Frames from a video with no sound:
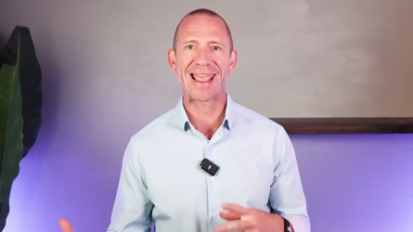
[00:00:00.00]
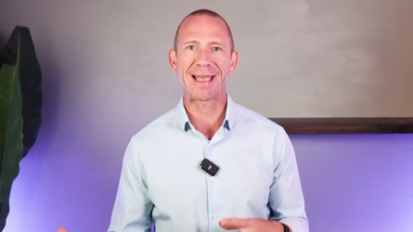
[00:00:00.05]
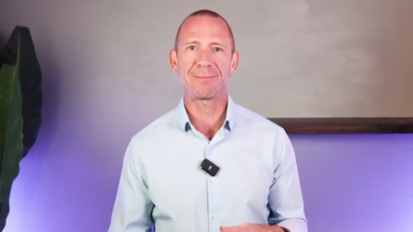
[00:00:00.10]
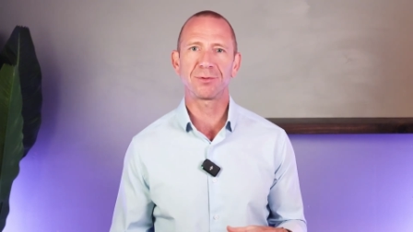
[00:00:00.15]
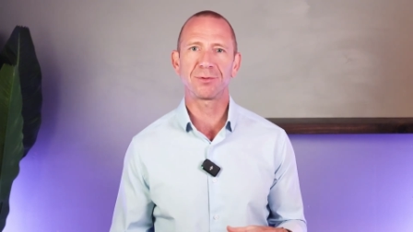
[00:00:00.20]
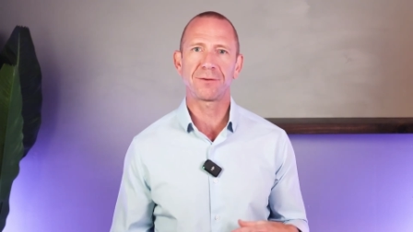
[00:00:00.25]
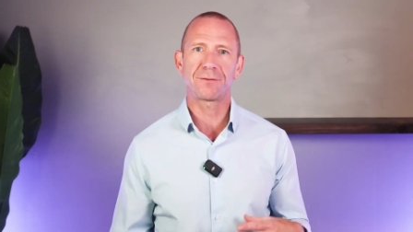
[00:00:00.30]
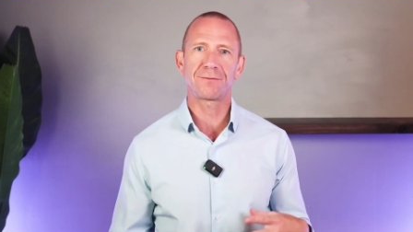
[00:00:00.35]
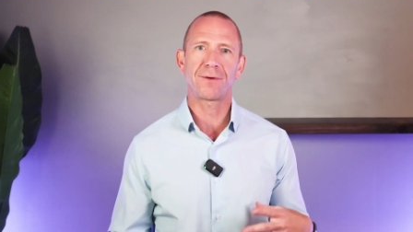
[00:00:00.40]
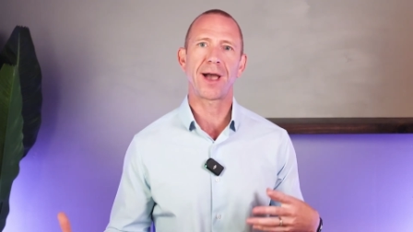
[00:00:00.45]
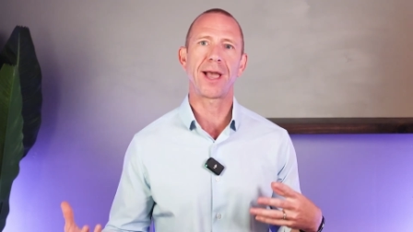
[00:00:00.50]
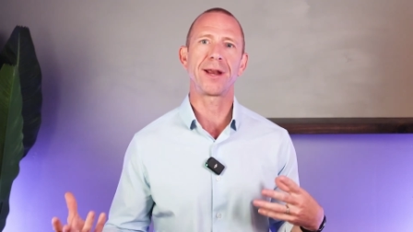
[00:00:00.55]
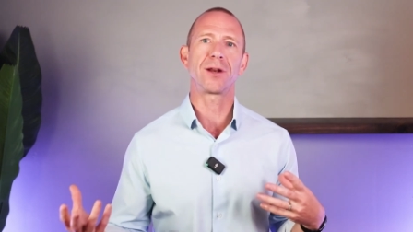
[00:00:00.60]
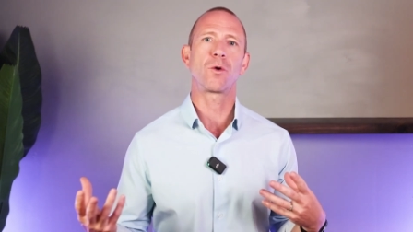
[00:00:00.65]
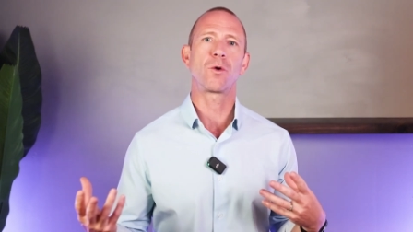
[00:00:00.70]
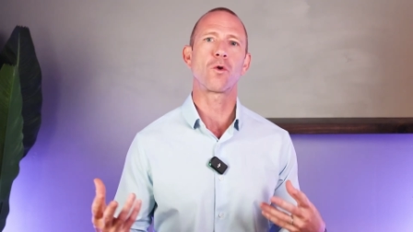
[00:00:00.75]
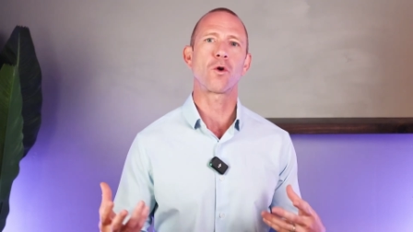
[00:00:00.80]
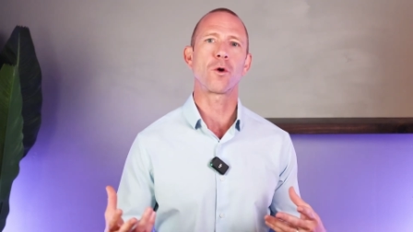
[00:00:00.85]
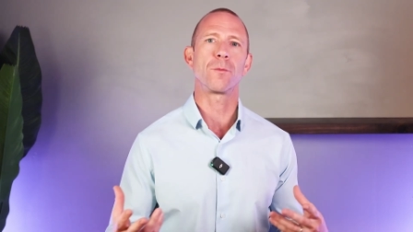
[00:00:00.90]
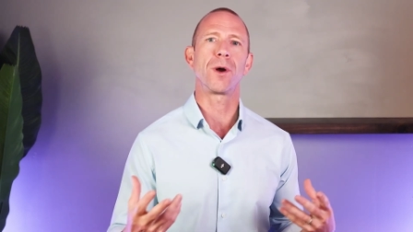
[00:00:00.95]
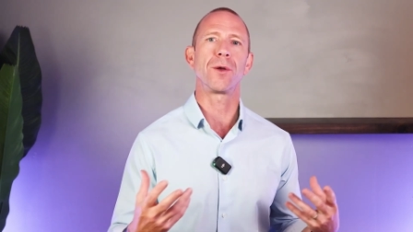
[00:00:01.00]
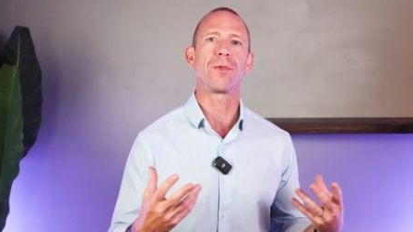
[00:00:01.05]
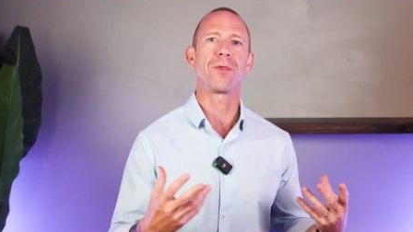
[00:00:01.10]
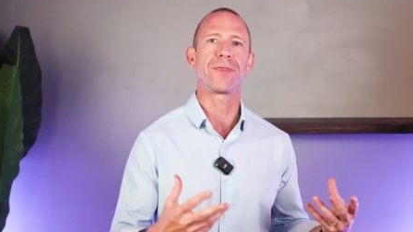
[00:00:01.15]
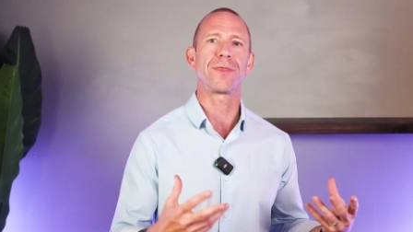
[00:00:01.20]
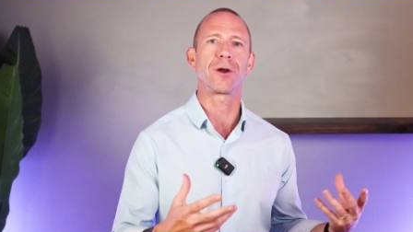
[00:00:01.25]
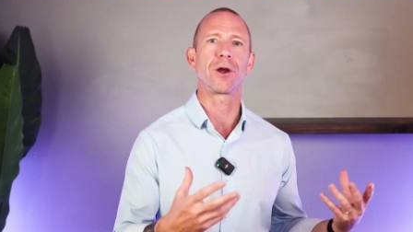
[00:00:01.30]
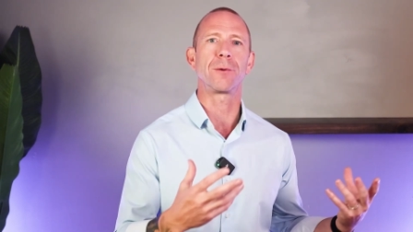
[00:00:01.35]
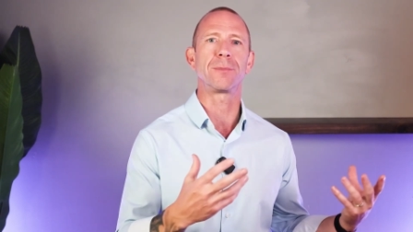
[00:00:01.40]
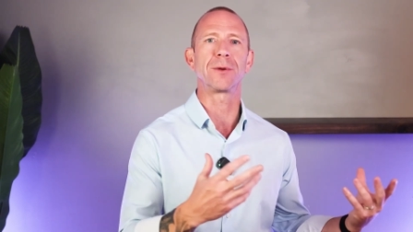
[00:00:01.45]
amplified hormone
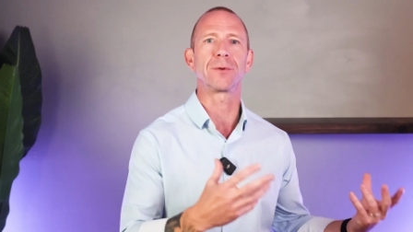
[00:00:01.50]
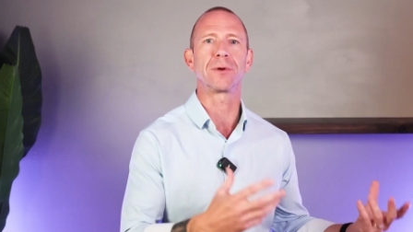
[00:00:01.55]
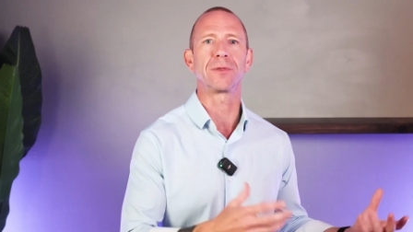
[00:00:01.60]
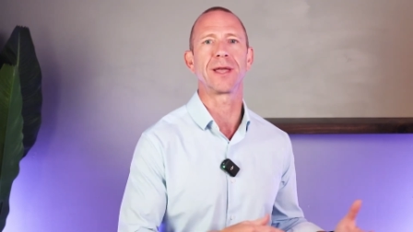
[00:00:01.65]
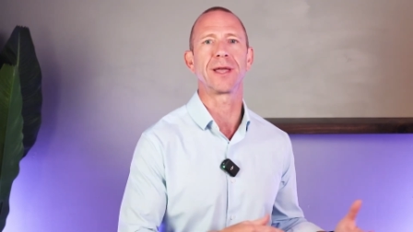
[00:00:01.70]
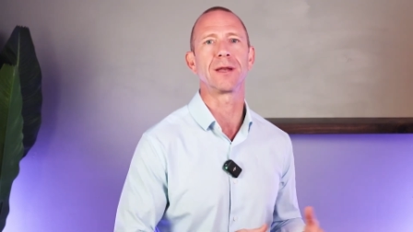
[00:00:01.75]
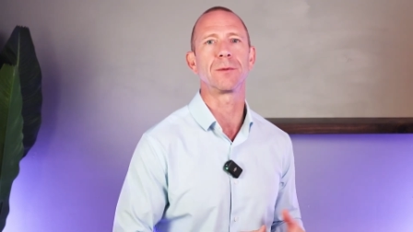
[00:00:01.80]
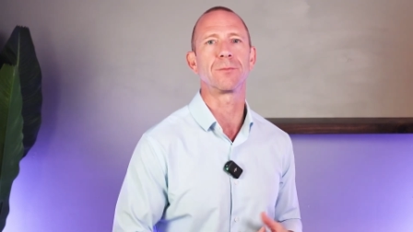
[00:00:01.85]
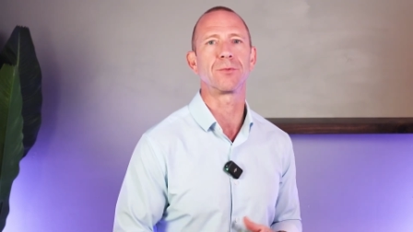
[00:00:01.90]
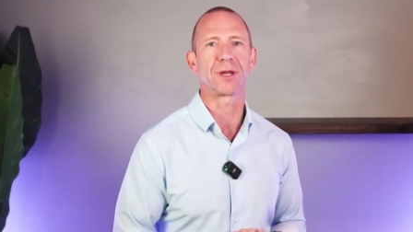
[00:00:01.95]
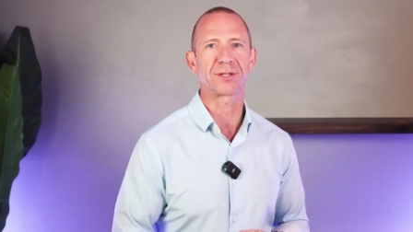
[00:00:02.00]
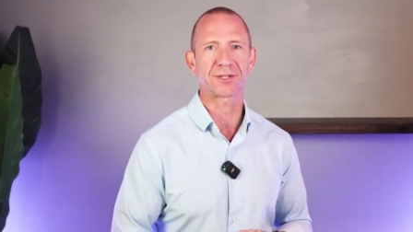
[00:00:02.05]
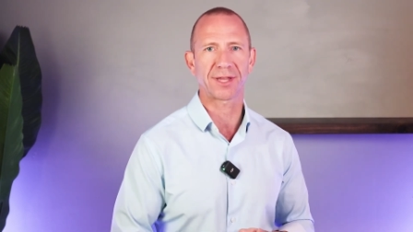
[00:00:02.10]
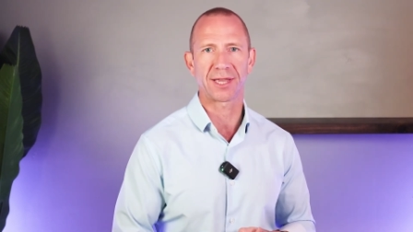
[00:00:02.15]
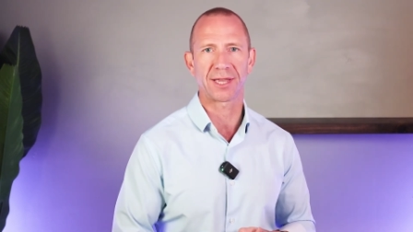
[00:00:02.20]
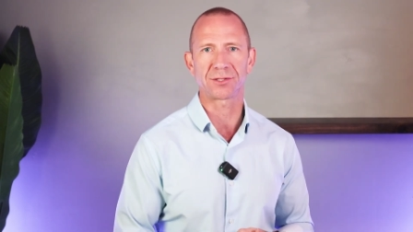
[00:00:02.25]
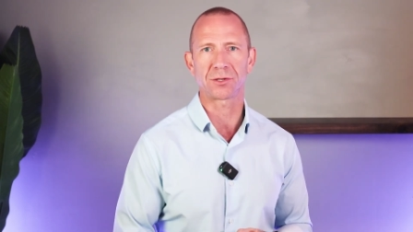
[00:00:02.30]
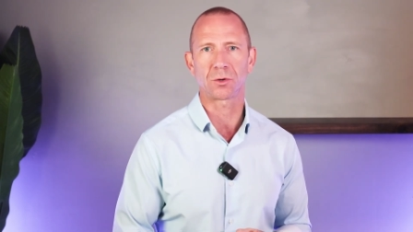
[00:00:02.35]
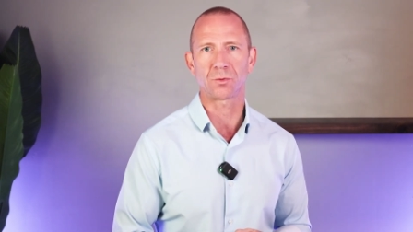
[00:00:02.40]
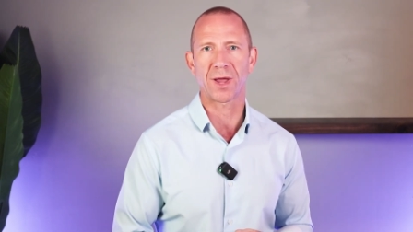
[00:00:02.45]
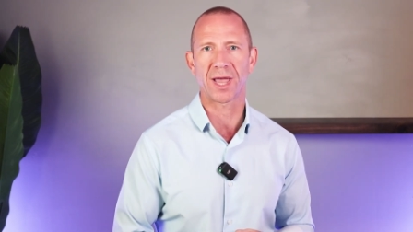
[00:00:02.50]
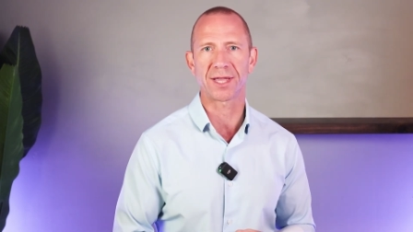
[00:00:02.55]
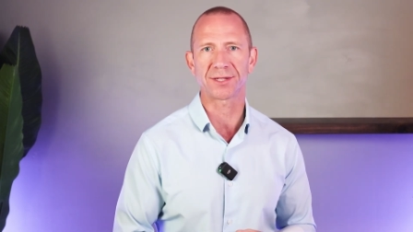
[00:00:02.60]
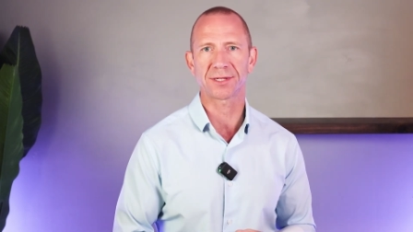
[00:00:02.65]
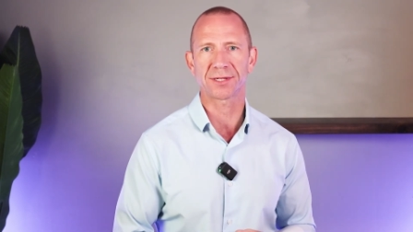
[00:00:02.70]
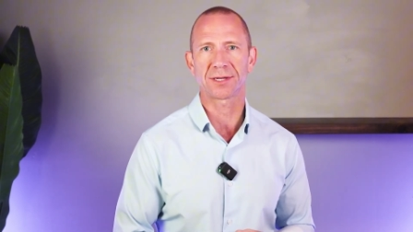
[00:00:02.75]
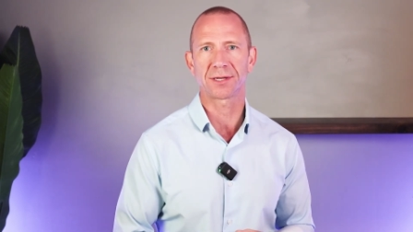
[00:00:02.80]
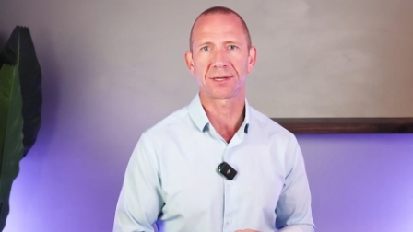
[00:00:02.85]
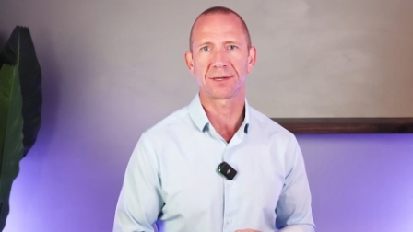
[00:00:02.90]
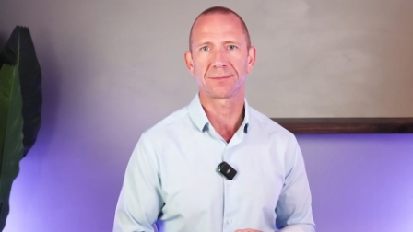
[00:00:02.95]
therapy-related breast cancer
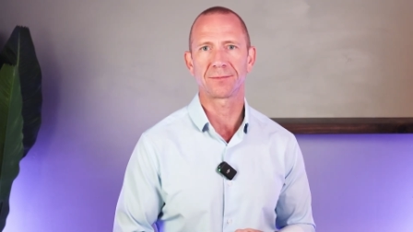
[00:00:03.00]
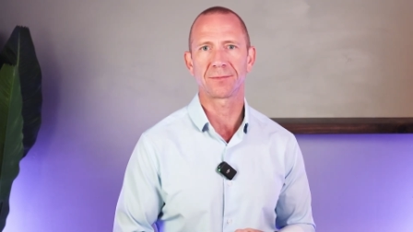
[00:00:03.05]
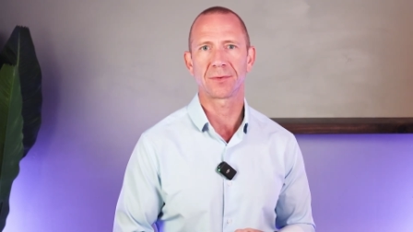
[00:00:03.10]
risk.